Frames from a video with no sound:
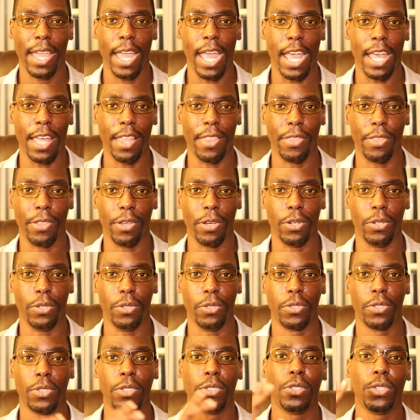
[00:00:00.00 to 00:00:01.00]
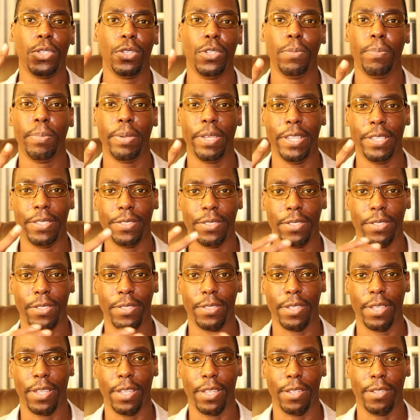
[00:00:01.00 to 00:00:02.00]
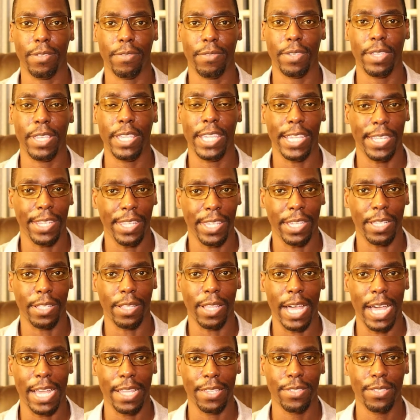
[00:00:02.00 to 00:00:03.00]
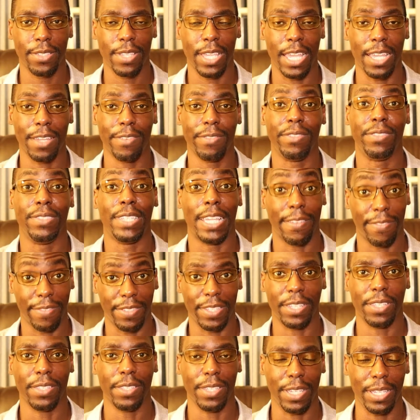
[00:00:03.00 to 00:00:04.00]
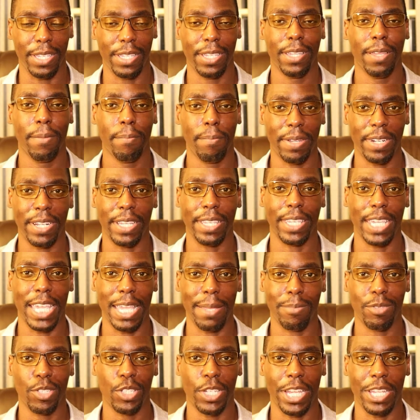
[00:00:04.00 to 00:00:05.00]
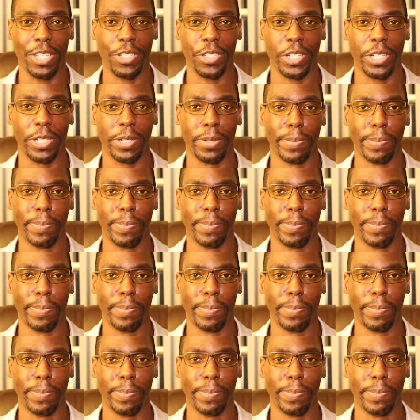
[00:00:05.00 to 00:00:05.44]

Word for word: and those two pieces of ED glass have definitely been a game changer.